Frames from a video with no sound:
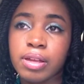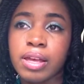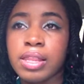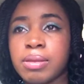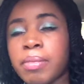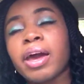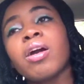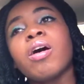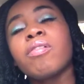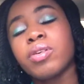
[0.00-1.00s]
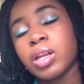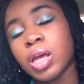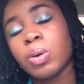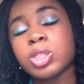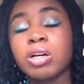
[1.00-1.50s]
in the MAC haul
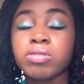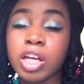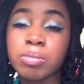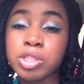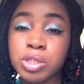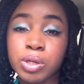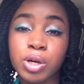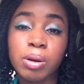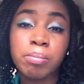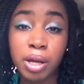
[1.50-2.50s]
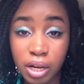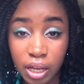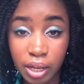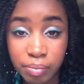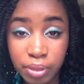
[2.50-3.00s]
video, which hopefully I'll be shooting on
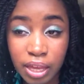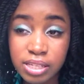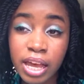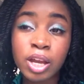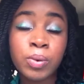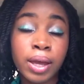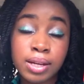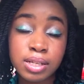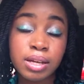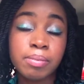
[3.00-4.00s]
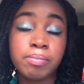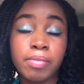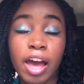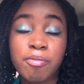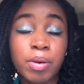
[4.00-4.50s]
Monday, because I agreed to
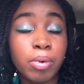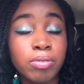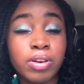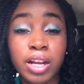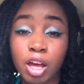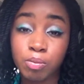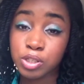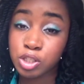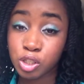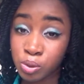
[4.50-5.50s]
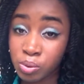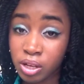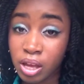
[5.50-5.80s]
have my boyfriend help me shoot,